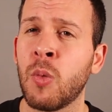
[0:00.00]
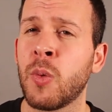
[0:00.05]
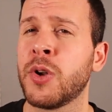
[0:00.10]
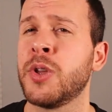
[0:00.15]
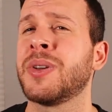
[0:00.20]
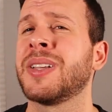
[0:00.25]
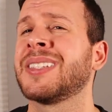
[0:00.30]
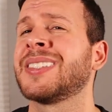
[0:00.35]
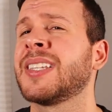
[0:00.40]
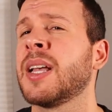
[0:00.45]
where
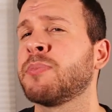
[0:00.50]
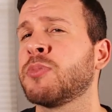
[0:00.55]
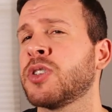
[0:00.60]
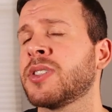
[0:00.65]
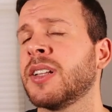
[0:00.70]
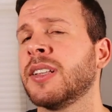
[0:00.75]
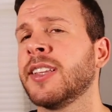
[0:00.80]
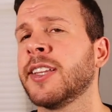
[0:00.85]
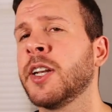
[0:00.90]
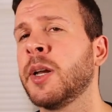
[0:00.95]
you can step
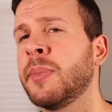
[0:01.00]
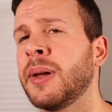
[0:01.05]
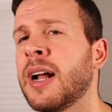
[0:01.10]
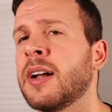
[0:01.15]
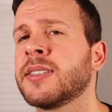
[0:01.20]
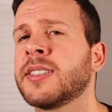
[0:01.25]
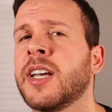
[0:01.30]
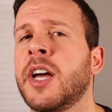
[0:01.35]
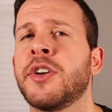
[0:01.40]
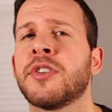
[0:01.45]
just a little bit
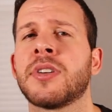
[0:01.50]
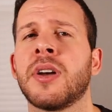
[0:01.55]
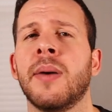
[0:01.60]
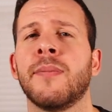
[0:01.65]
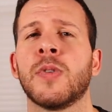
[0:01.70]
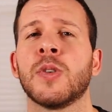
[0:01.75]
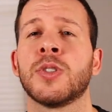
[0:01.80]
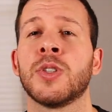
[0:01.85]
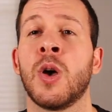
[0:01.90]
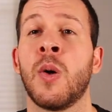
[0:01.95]
outside your
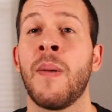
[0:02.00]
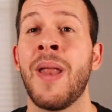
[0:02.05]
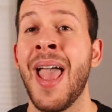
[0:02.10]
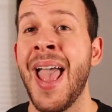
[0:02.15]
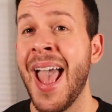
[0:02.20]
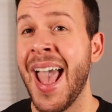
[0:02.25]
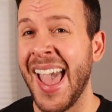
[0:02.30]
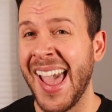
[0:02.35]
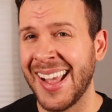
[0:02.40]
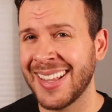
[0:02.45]
comfort zone
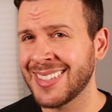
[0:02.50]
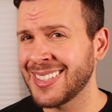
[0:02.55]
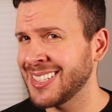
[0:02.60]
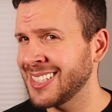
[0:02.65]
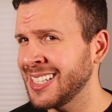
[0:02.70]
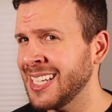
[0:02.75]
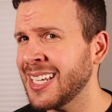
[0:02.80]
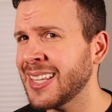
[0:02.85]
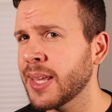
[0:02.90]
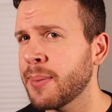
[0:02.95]
and
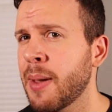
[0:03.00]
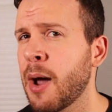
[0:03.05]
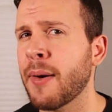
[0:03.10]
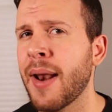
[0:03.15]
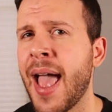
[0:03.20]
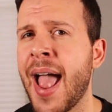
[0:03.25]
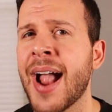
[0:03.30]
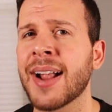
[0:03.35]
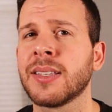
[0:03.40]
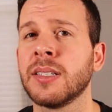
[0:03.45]
seek them
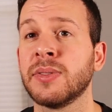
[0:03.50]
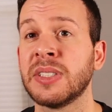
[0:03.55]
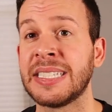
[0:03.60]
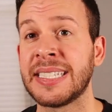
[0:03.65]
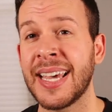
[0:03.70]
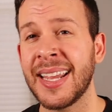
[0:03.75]
out actively.